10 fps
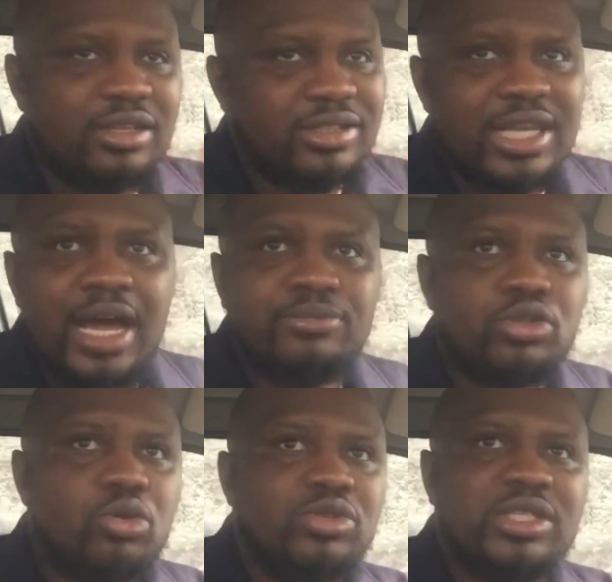Time
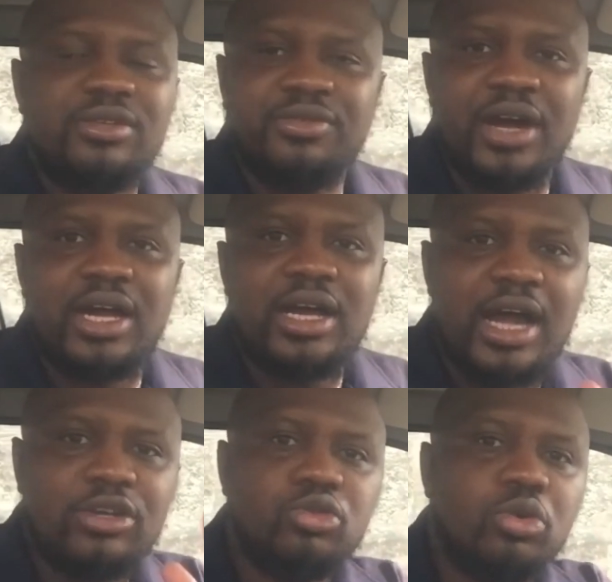zones differ,
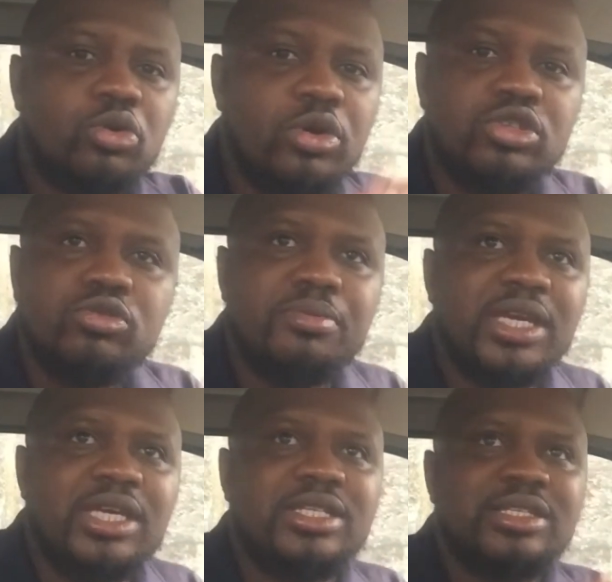and you're going to
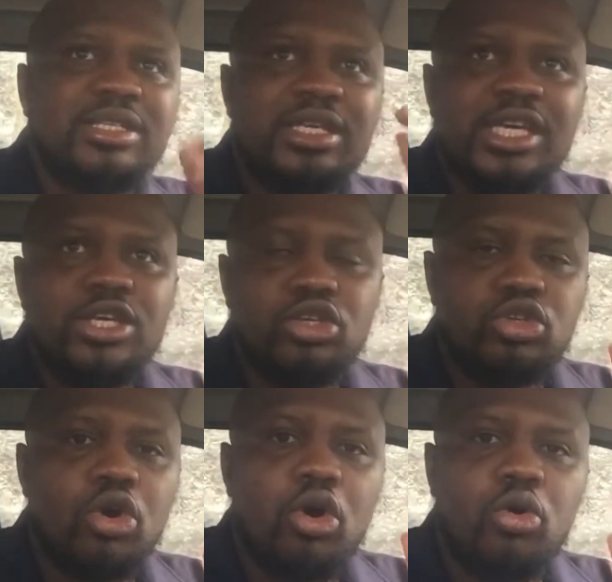make it in
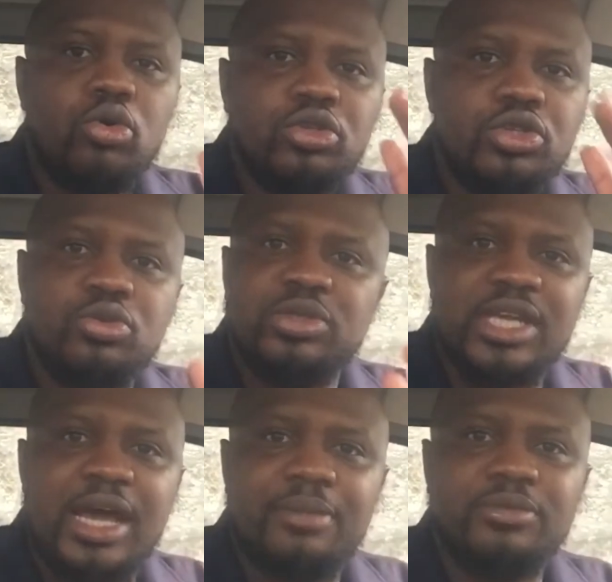your own due
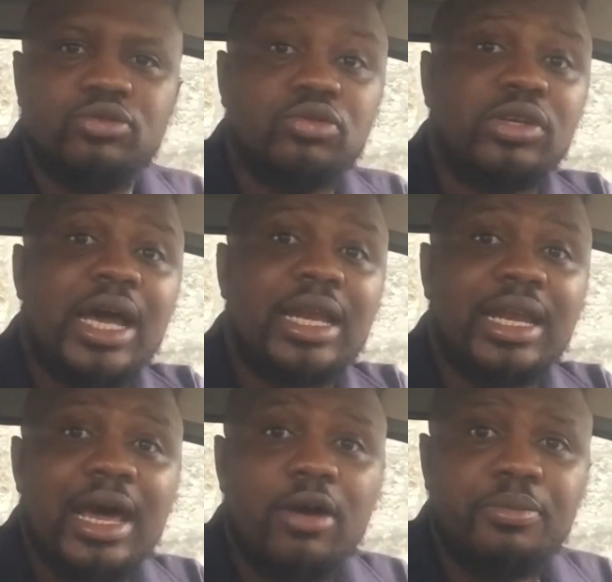time. Do not
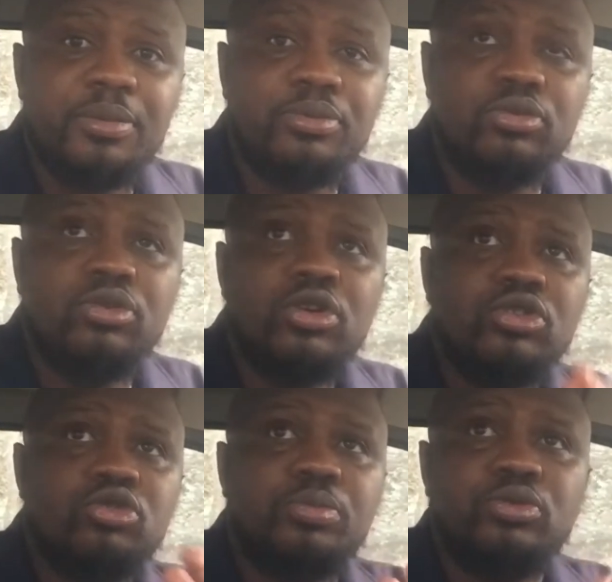allow people
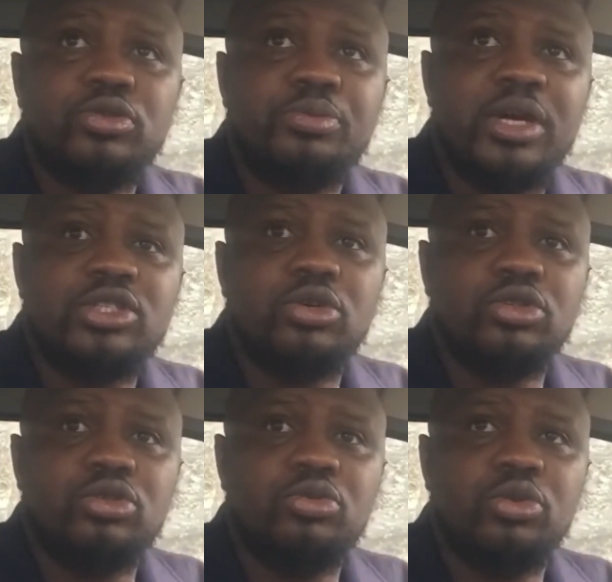to put pressure
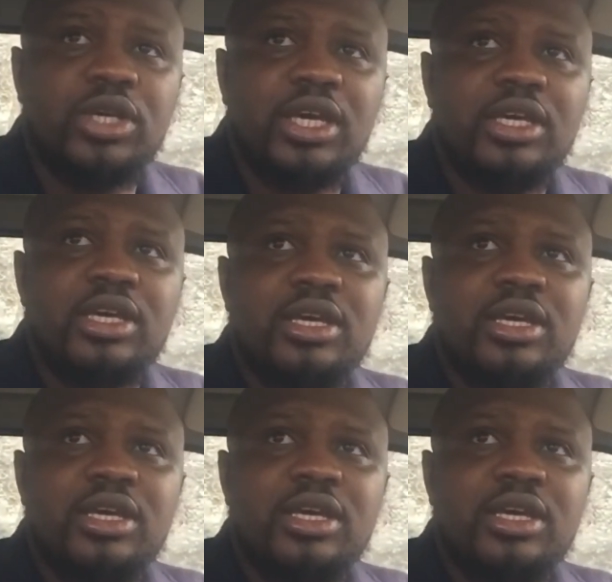on you, okay?